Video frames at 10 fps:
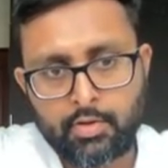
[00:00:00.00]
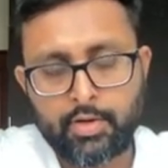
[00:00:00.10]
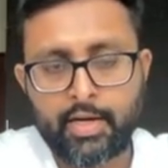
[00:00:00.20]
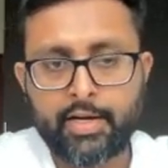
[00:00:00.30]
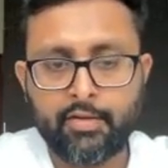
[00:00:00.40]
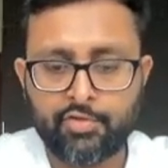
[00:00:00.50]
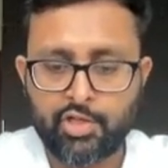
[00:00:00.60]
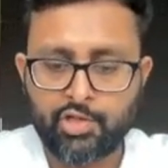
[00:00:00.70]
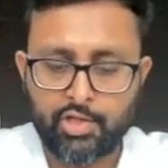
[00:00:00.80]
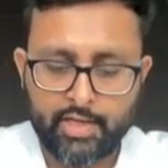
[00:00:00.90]
Relative
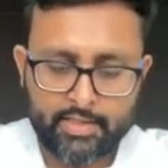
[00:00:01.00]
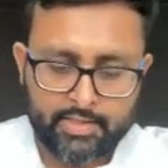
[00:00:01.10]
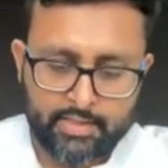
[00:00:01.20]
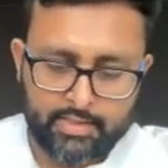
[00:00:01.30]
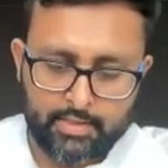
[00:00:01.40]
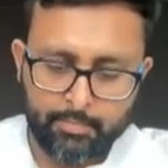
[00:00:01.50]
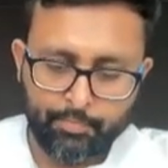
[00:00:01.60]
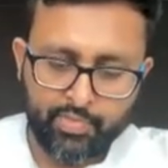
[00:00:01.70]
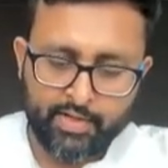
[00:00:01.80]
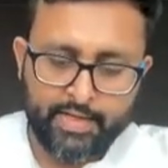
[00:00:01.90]
change in x is
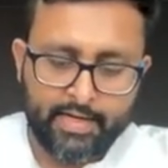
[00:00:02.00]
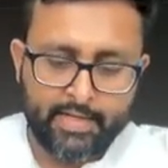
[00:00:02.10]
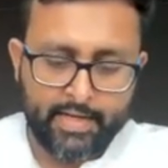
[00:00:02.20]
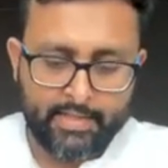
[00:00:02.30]
delta